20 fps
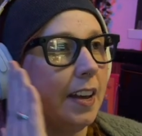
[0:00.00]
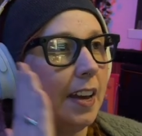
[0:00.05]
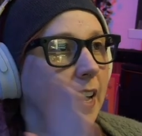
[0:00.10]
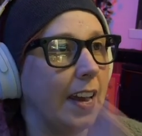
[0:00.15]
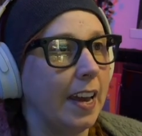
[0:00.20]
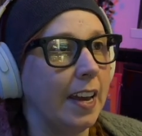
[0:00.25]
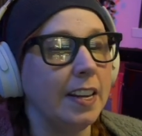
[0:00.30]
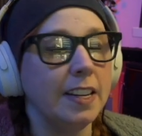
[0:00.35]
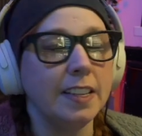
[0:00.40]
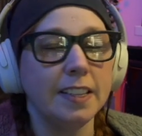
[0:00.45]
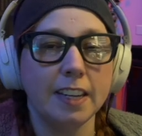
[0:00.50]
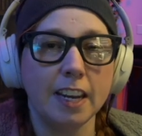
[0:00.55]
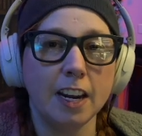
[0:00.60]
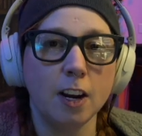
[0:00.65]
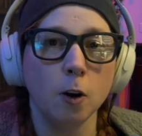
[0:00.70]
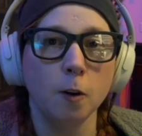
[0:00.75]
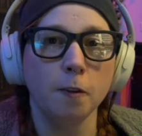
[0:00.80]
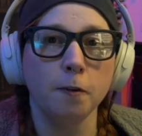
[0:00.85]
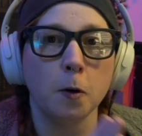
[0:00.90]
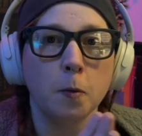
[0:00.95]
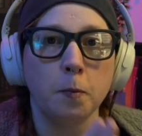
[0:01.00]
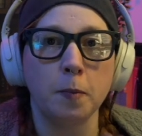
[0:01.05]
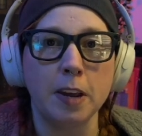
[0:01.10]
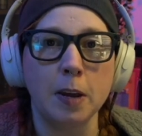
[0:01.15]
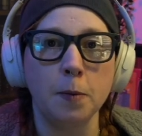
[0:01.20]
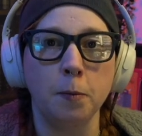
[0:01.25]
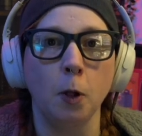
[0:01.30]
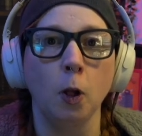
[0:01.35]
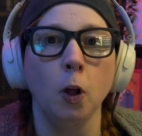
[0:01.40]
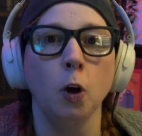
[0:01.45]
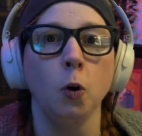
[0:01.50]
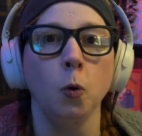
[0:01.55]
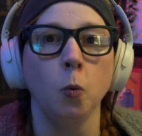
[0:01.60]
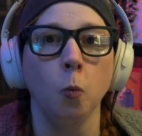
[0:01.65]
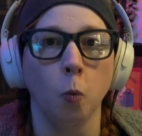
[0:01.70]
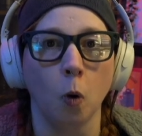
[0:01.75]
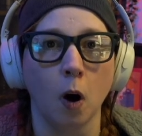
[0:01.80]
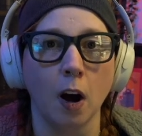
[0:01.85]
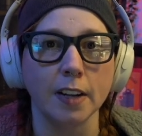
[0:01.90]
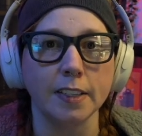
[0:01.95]
It is here for people who
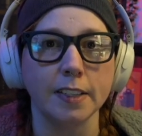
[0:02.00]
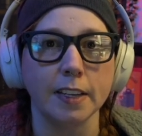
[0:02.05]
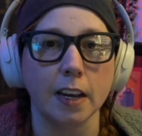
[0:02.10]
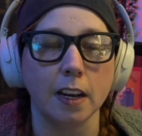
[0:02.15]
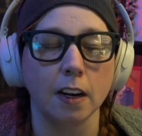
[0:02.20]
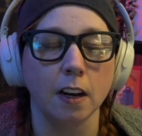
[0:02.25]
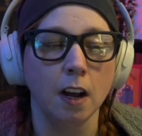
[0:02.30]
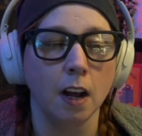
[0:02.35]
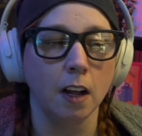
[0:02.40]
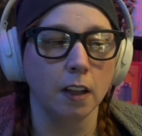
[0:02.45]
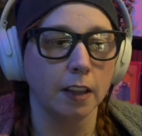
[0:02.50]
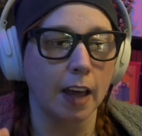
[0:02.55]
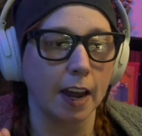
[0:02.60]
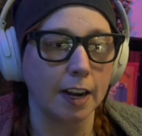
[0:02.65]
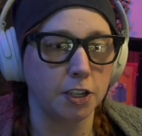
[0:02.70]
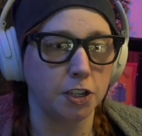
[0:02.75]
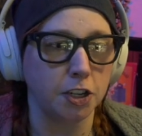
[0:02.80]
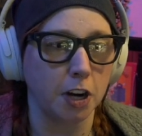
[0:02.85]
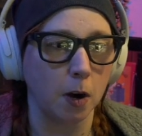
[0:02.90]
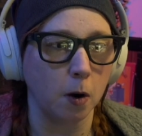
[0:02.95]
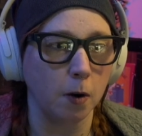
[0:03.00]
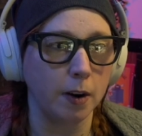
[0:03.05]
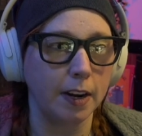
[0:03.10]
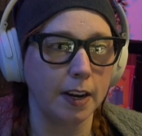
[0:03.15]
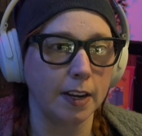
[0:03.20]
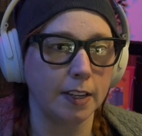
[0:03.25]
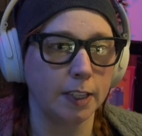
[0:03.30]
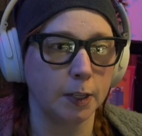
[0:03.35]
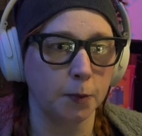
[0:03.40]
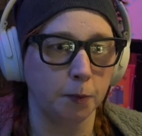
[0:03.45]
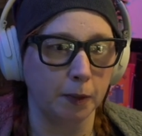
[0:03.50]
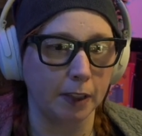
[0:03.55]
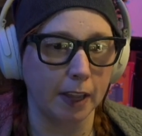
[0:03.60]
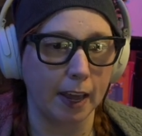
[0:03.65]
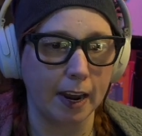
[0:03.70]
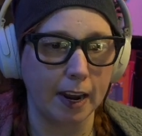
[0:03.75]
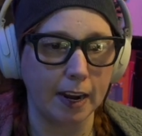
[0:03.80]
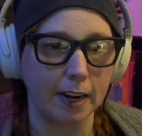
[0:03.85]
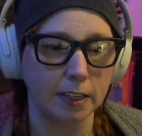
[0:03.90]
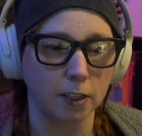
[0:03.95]
want it. Like Jerry
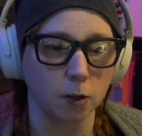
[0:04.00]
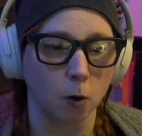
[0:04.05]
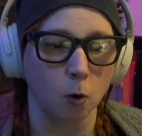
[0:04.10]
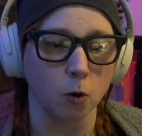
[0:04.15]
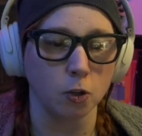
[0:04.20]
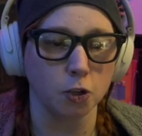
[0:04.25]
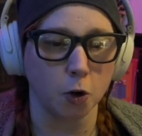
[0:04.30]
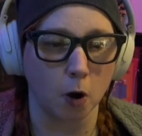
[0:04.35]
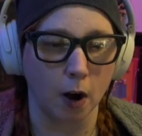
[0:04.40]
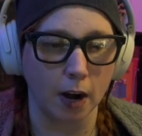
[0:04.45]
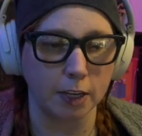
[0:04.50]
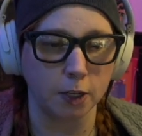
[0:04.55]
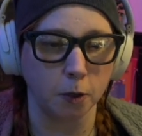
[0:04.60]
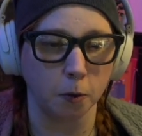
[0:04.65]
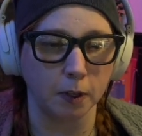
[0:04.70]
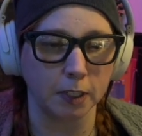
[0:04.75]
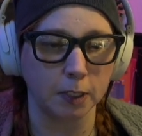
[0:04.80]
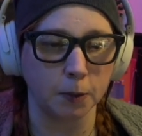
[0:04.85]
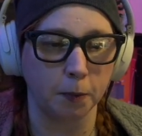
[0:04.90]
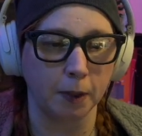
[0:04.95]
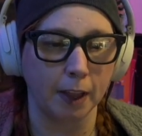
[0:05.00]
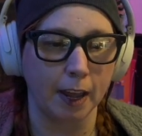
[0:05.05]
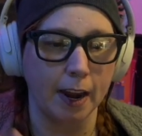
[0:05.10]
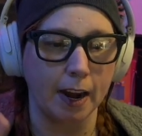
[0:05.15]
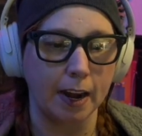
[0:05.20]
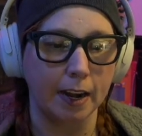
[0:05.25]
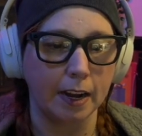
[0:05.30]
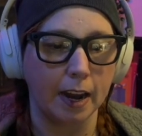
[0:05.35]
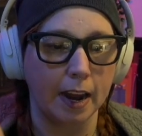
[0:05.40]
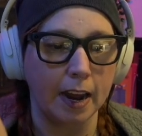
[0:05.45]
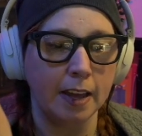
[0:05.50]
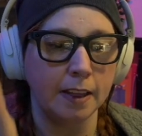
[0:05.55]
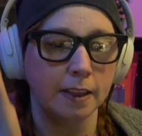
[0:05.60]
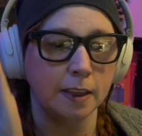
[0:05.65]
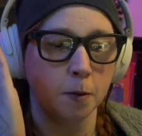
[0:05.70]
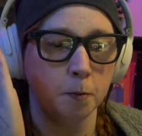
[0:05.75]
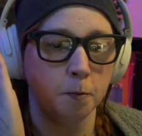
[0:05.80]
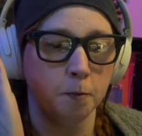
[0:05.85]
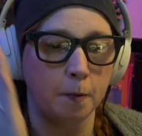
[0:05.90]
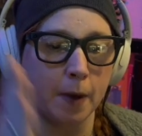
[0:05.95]
explained or tried to explain in
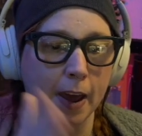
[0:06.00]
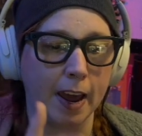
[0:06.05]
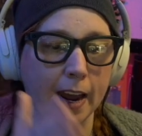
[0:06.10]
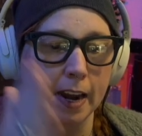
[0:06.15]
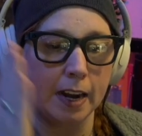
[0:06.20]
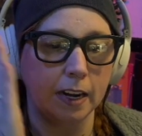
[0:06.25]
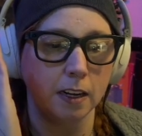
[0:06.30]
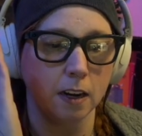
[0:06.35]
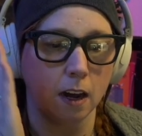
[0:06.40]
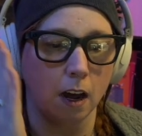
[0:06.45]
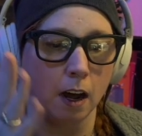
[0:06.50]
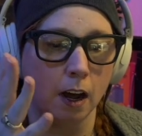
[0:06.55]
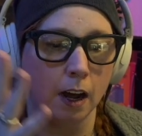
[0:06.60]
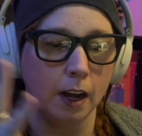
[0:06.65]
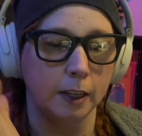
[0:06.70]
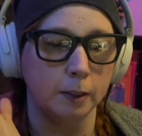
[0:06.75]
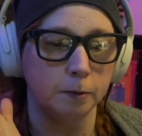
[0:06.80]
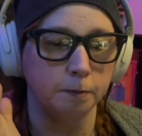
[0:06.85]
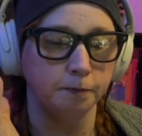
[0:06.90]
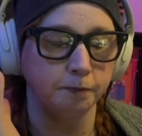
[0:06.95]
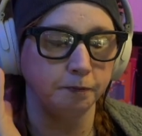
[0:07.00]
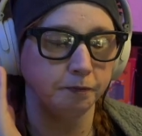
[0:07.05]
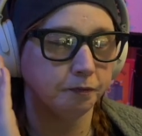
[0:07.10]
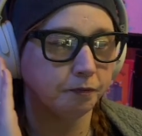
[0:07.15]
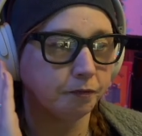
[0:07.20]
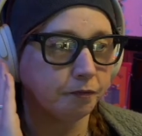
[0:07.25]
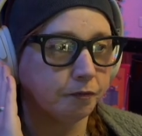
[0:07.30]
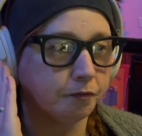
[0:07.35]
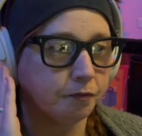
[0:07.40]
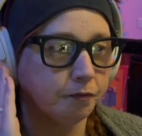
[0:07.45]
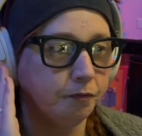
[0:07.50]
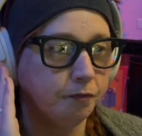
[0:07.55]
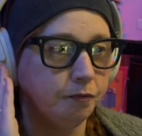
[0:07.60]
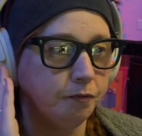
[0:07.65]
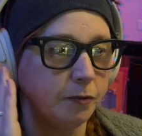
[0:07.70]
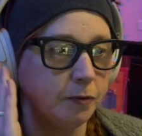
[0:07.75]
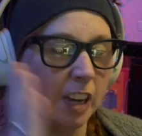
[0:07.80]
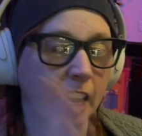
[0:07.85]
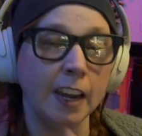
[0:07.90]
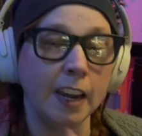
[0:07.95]
the main,
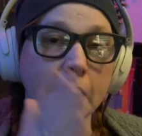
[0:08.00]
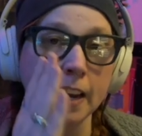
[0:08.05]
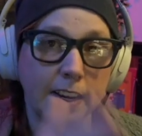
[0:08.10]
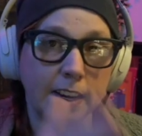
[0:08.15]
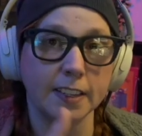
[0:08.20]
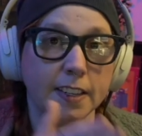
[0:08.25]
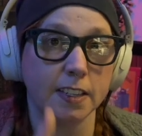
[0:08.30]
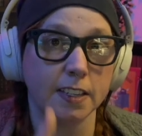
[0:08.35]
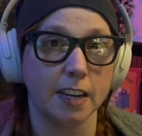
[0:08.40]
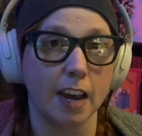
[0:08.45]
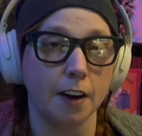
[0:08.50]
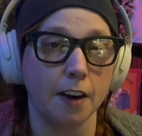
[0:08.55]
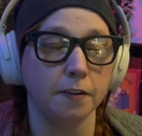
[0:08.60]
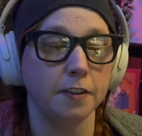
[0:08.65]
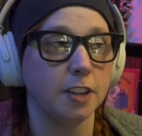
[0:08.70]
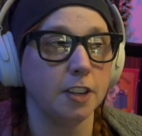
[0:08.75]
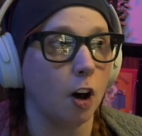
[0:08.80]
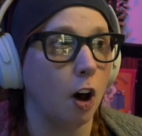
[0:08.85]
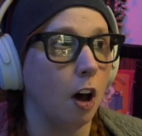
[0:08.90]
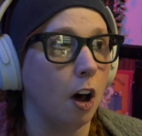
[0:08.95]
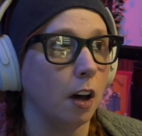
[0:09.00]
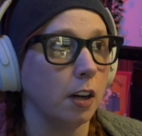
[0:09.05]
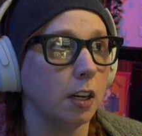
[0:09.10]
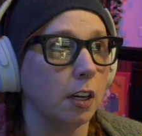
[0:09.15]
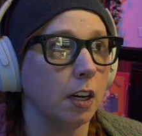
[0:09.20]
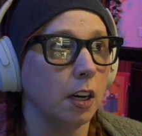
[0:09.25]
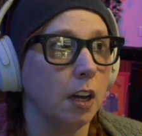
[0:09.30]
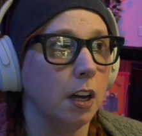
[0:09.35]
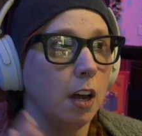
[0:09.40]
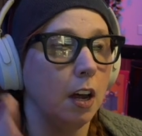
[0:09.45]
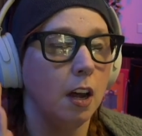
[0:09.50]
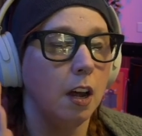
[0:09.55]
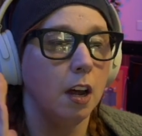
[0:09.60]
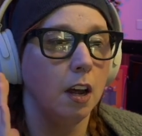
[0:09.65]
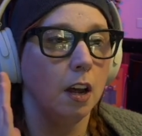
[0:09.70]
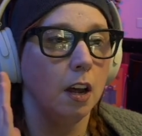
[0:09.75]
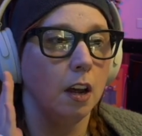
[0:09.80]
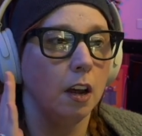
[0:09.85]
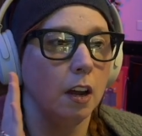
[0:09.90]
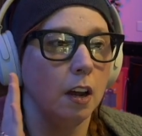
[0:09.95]
in his dev talk,
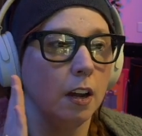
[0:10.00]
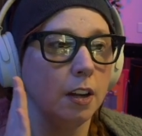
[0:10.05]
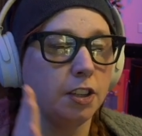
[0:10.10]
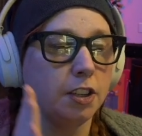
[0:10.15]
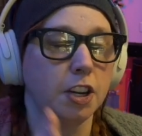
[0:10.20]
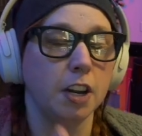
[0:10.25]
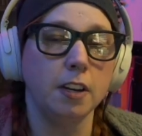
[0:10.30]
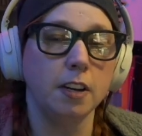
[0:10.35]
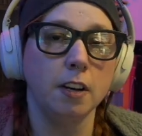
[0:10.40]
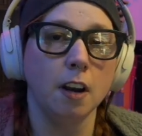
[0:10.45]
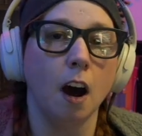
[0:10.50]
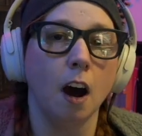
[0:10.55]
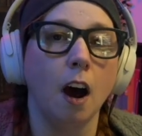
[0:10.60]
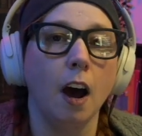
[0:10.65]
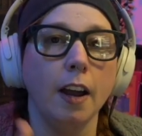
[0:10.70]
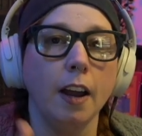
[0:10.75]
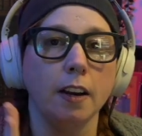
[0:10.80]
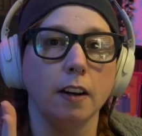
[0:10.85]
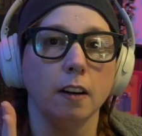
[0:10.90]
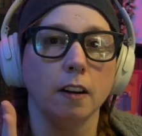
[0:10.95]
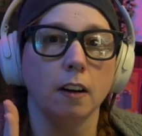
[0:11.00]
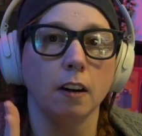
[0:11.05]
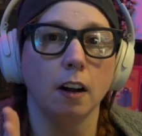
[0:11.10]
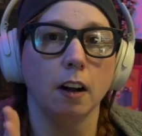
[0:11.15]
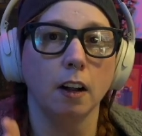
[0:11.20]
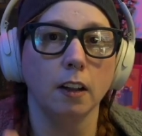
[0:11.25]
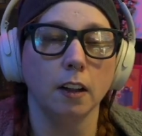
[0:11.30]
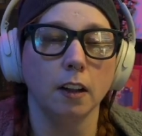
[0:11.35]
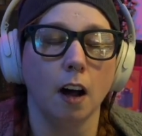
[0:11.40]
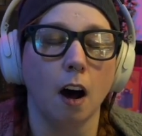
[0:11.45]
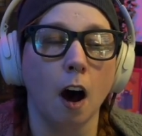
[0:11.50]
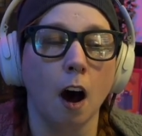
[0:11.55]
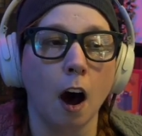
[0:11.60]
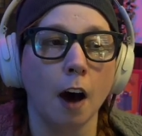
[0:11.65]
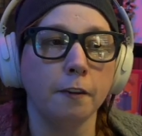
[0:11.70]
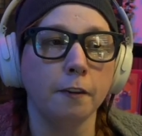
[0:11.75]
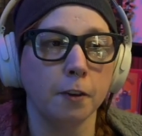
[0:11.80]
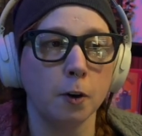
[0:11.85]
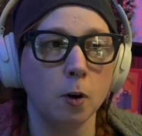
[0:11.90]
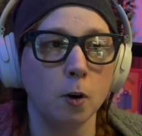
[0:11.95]
to not
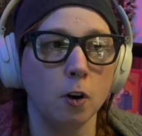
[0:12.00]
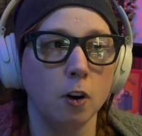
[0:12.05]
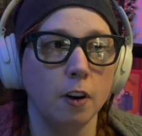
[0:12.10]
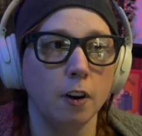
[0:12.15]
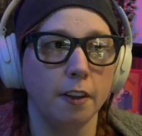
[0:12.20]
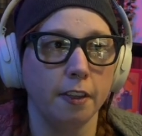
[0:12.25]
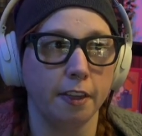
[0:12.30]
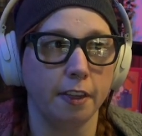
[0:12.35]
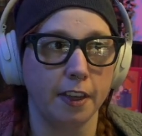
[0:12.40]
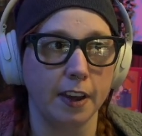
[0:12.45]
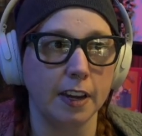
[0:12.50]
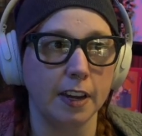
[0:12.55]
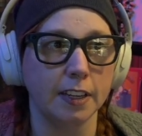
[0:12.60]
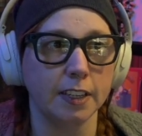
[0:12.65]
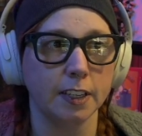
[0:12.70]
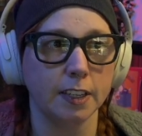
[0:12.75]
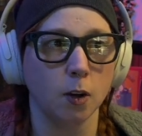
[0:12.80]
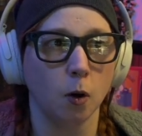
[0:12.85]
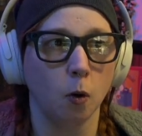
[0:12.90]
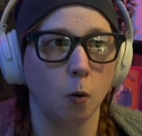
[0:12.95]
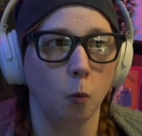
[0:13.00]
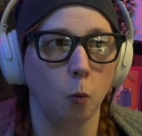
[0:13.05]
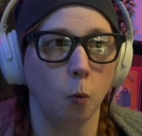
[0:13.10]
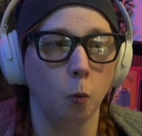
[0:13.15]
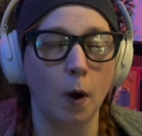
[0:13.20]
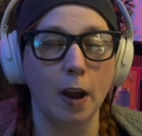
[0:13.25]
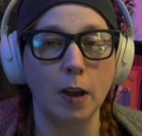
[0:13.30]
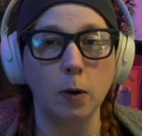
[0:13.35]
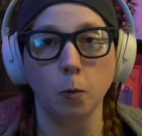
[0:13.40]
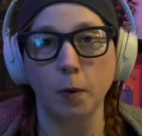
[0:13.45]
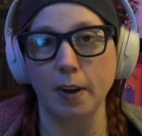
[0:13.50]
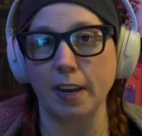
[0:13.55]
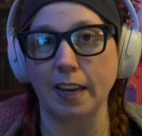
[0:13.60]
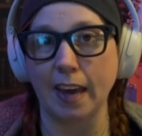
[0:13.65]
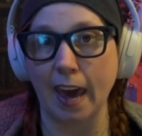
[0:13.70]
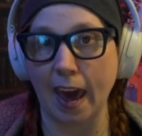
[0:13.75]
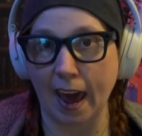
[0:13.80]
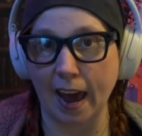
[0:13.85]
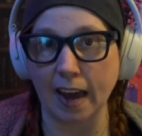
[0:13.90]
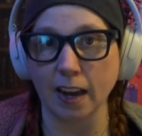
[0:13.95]
offer this when we
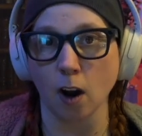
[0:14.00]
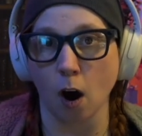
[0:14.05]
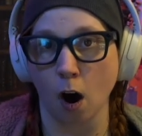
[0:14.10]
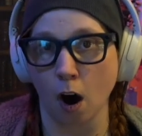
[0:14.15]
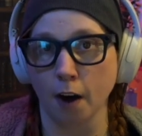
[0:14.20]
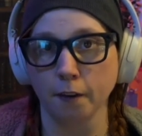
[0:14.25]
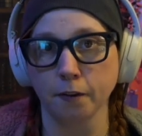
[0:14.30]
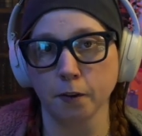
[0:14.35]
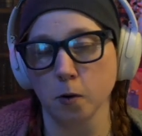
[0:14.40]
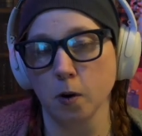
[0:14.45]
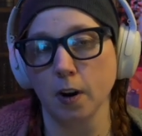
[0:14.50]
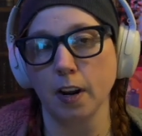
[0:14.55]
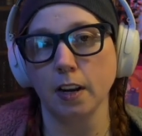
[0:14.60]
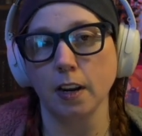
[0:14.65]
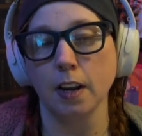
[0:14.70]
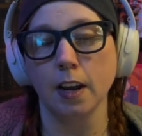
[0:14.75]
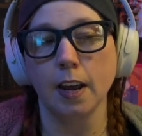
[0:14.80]
can offer it